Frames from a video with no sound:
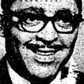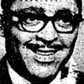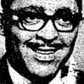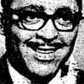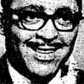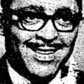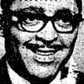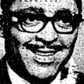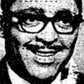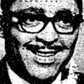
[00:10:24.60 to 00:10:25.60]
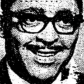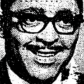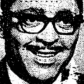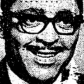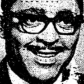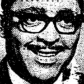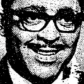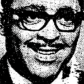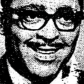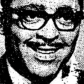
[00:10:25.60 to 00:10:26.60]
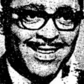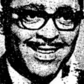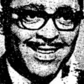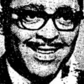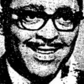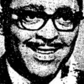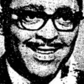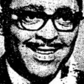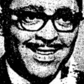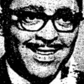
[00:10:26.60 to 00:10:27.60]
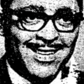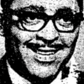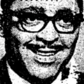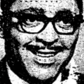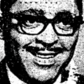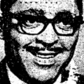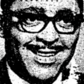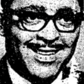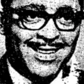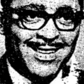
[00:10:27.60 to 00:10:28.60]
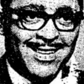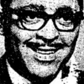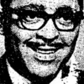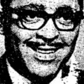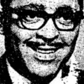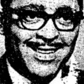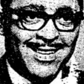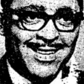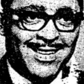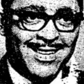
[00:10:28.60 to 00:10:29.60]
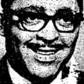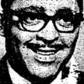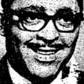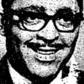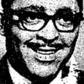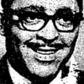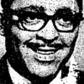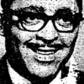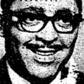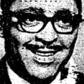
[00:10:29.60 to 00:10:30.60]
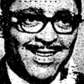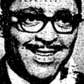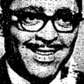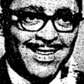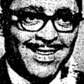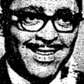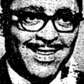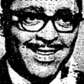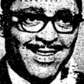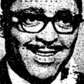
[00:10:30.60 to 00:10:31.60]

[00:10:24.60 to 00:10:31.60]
(silent)